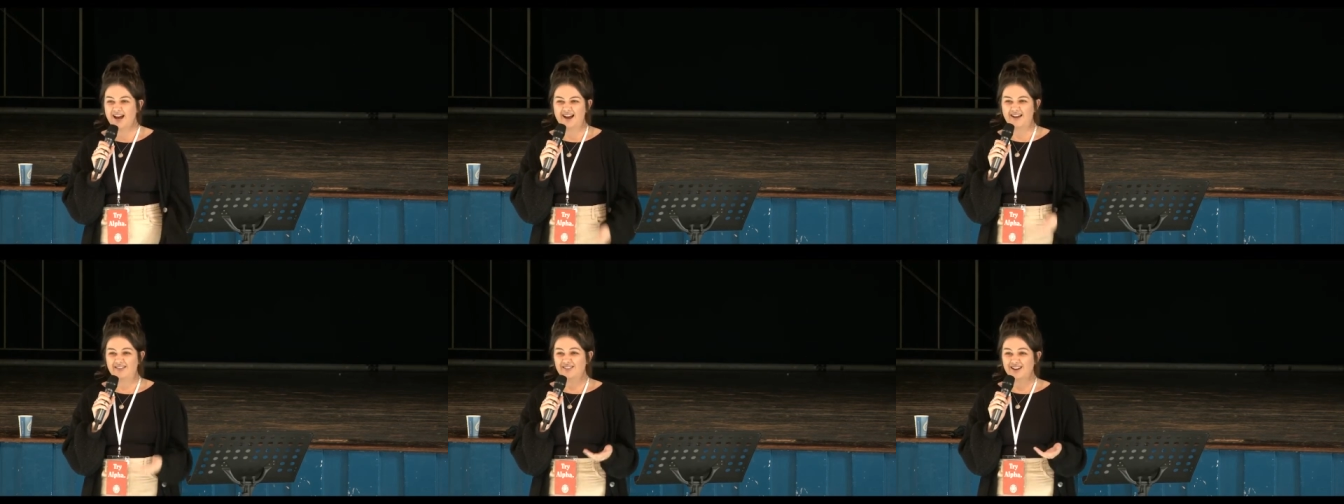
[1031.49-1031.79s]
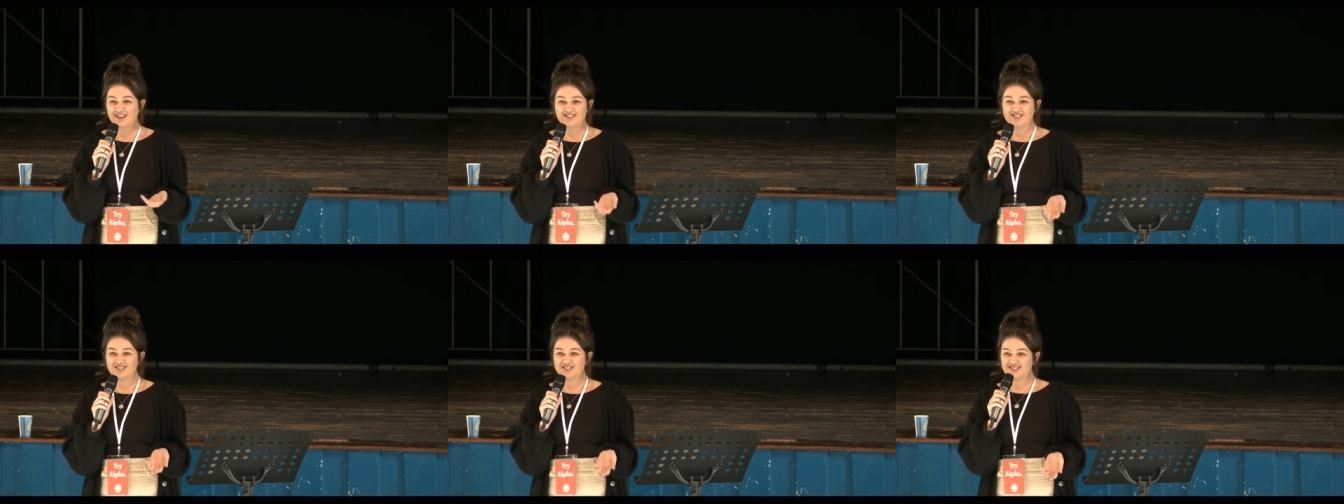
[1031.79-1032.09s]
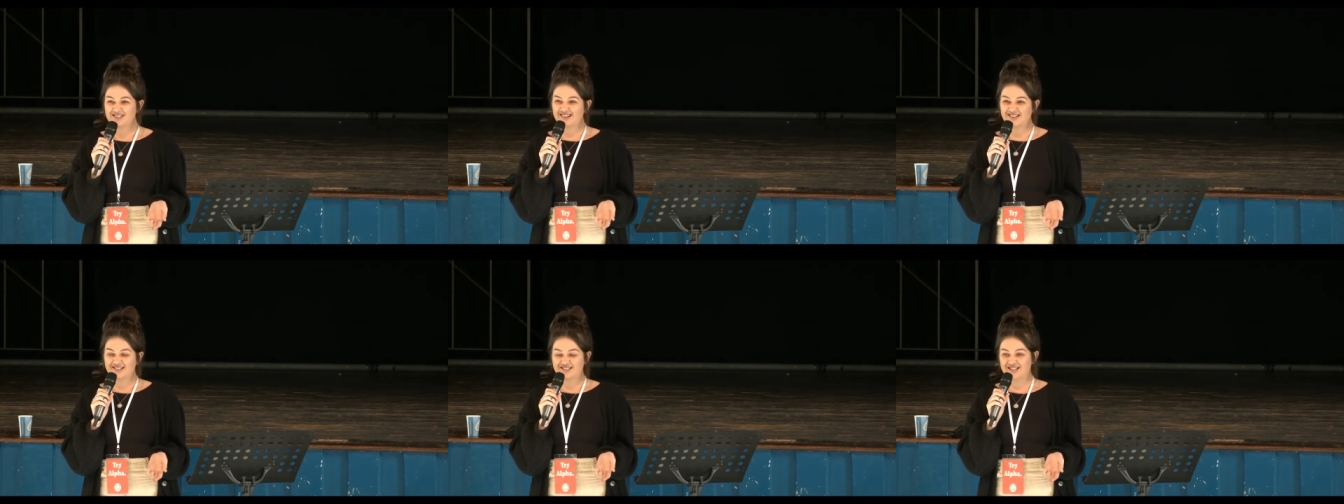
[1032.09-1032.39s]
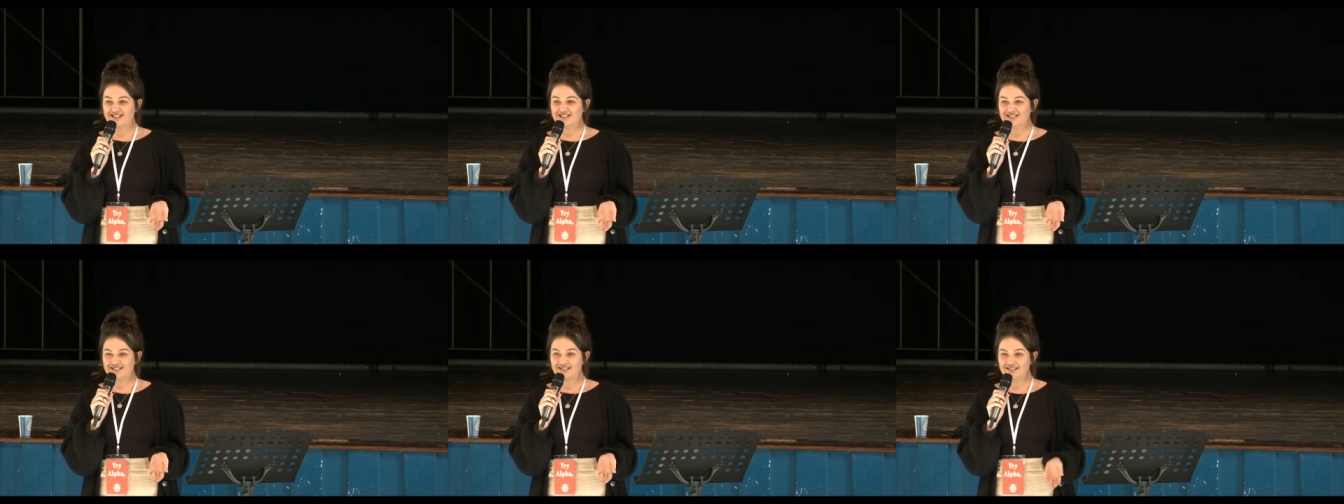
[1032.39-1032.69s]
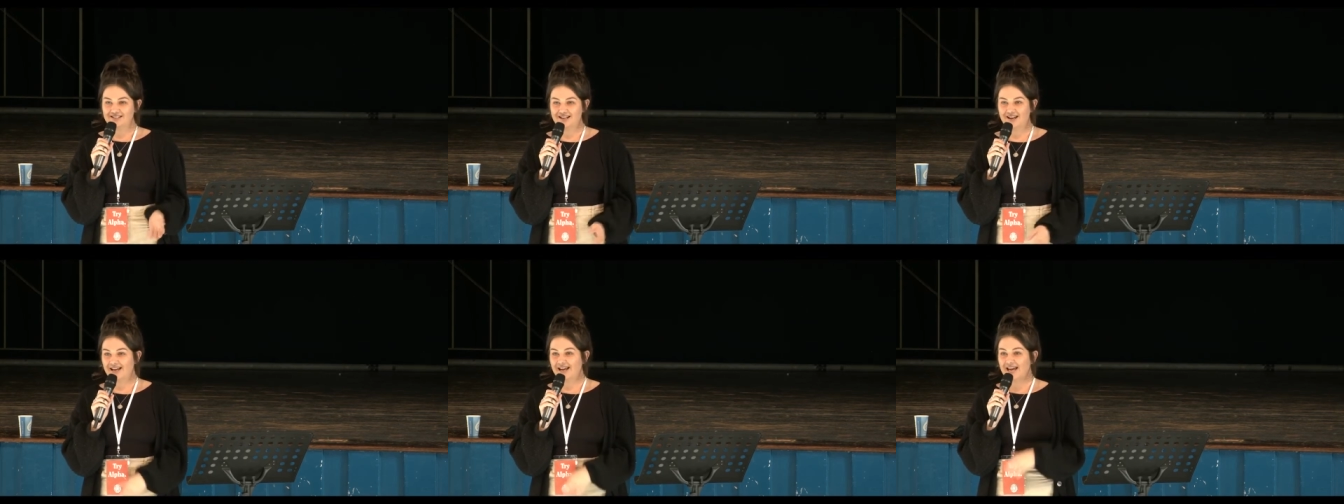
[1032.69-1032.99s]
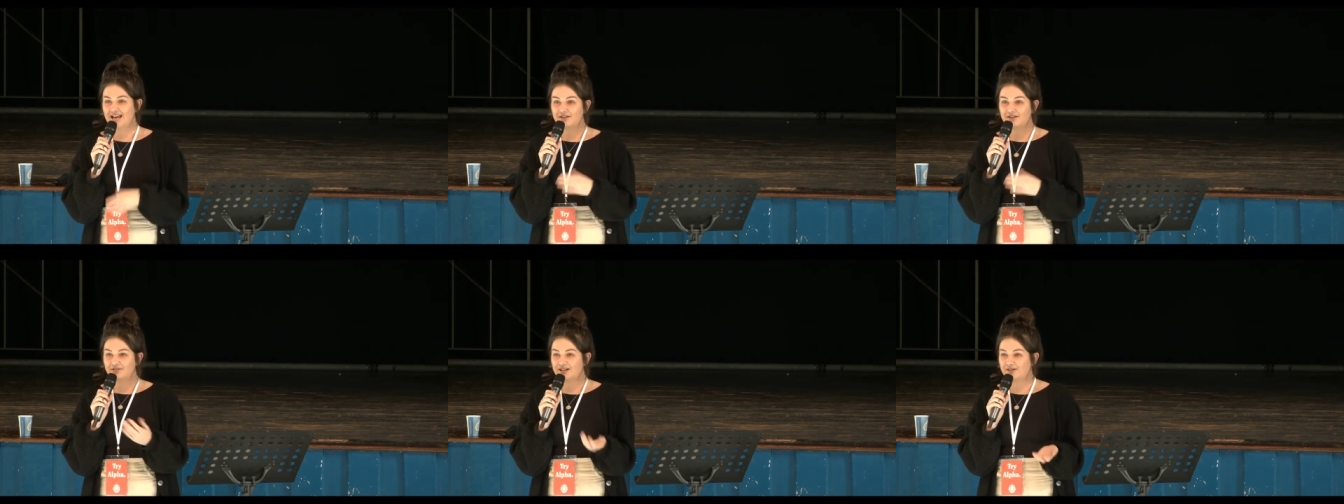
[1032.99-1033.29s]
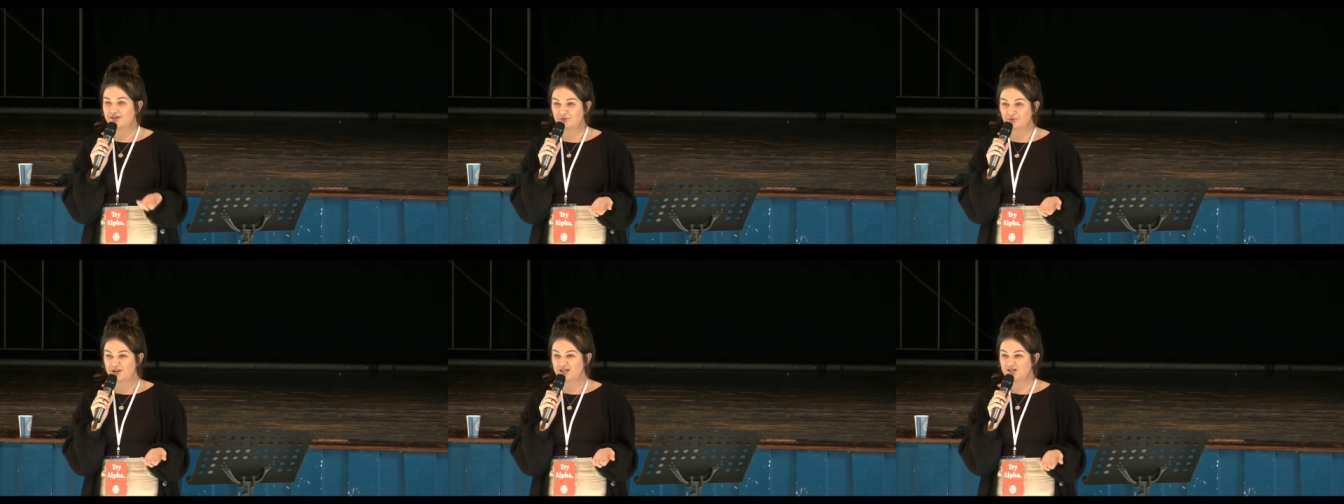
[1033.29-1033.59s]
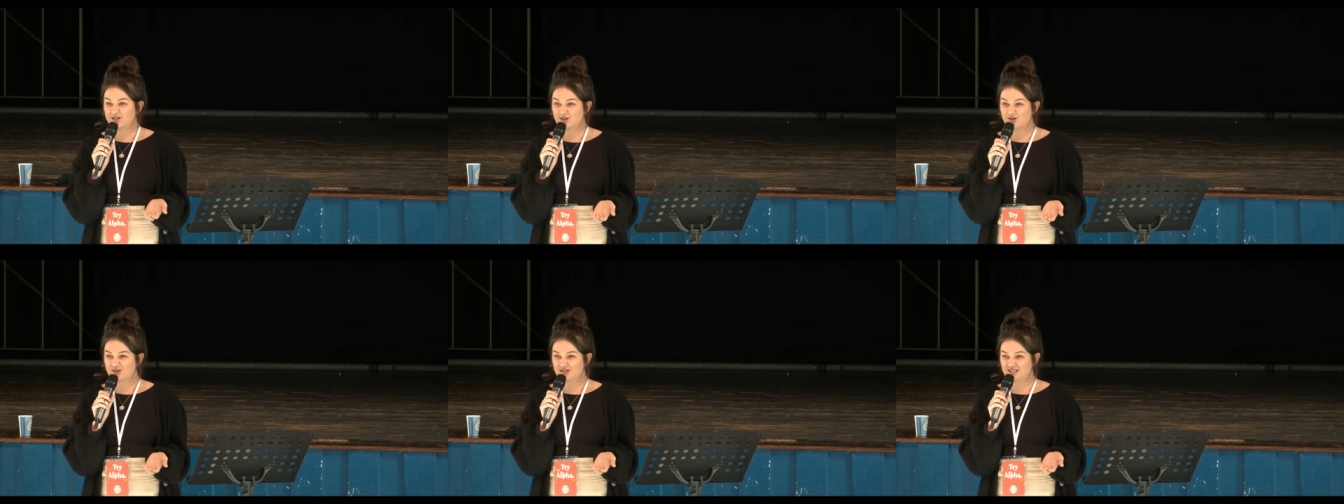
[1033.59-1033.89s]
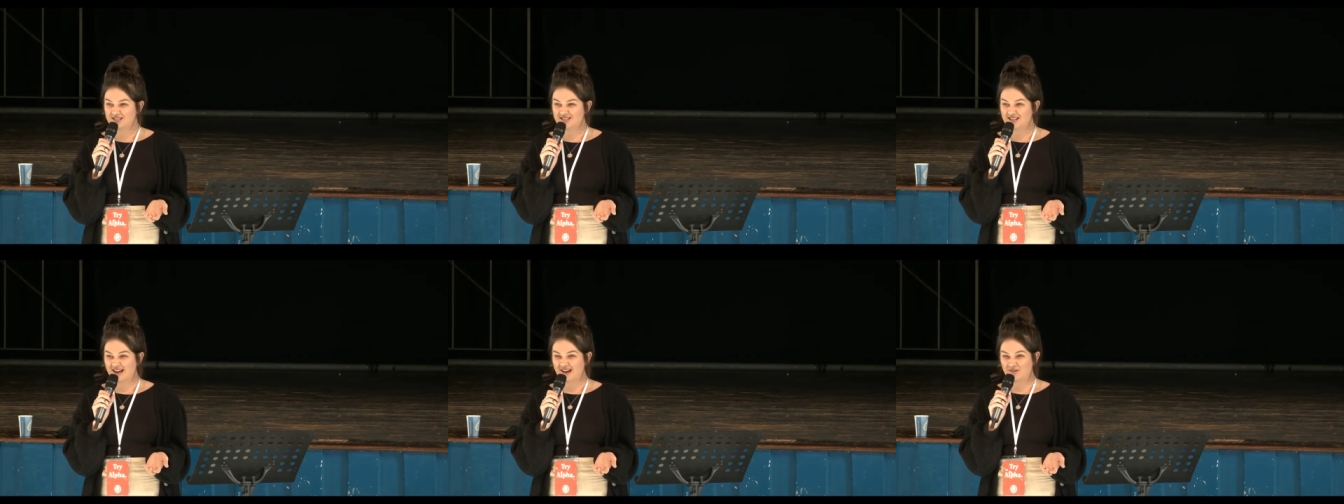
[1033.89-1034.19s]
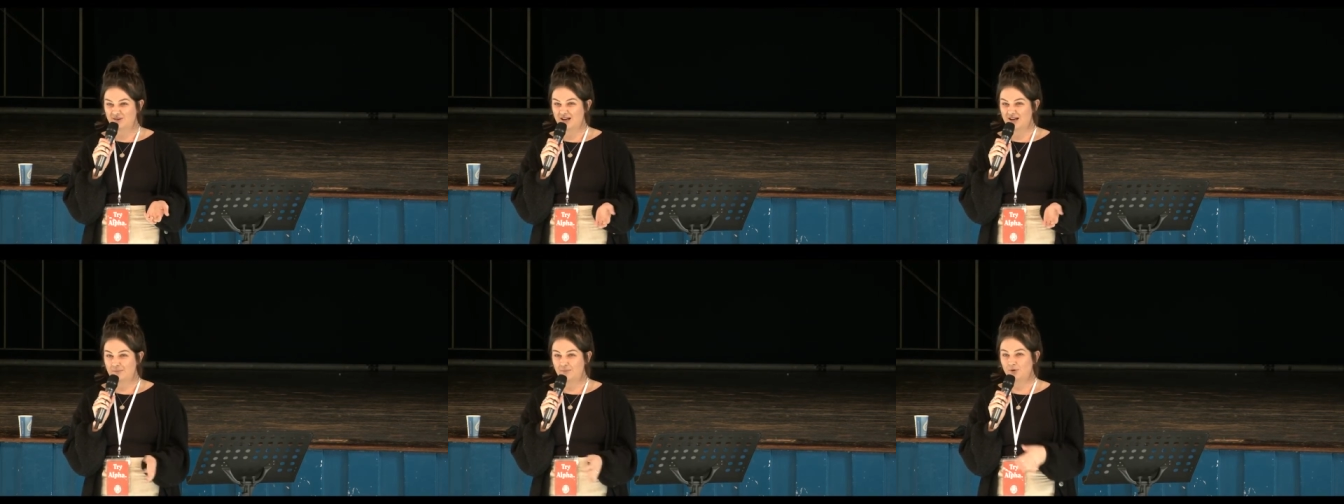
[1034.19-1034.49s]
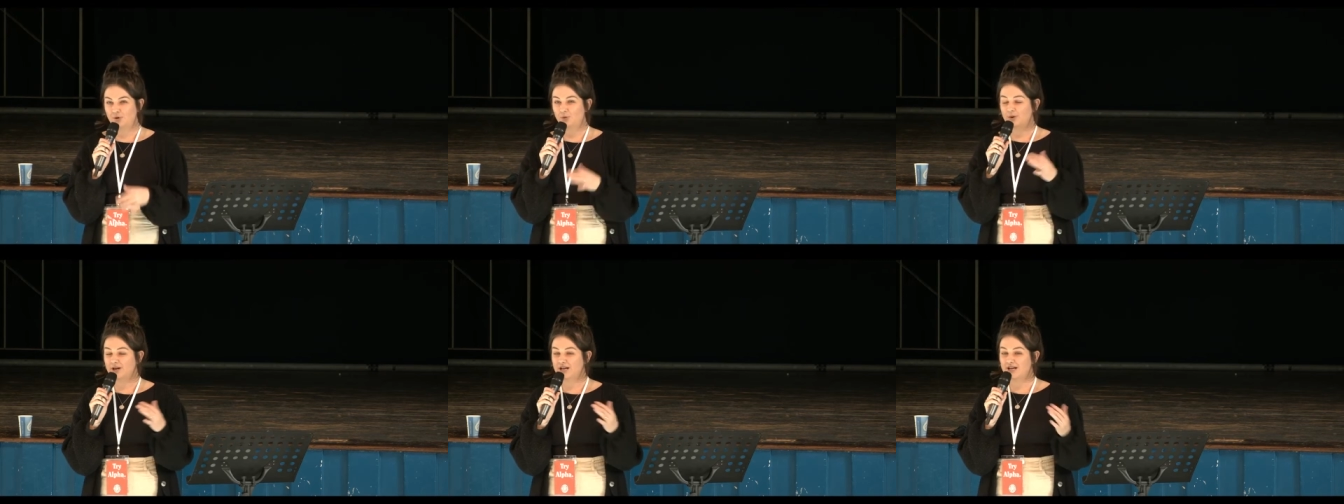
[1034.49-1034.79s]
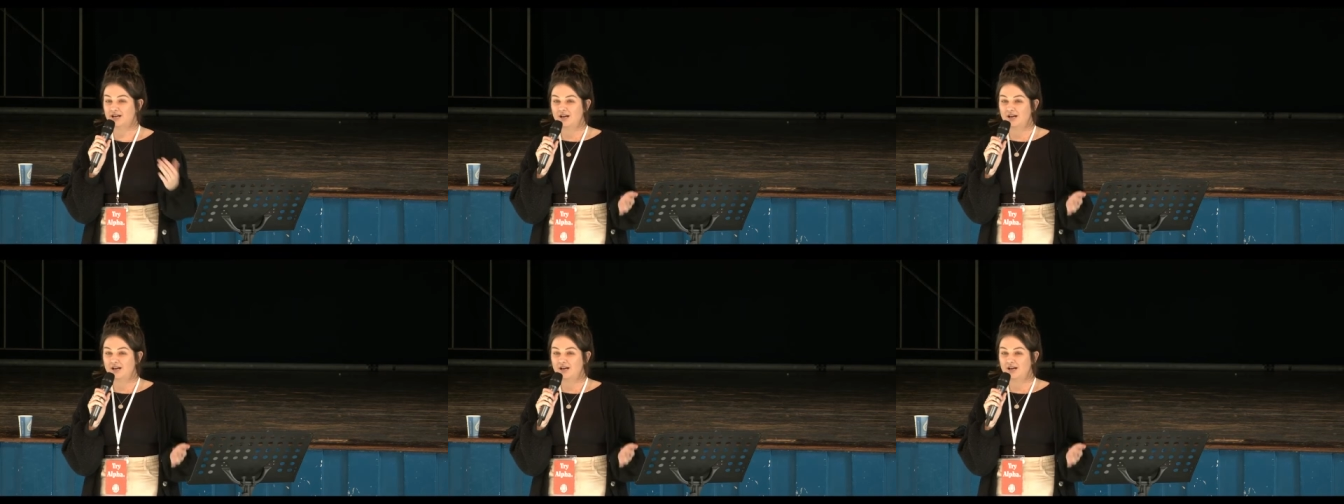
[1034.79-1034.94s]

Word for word: And that's just like Jesus. Like, even if we do discount him or we,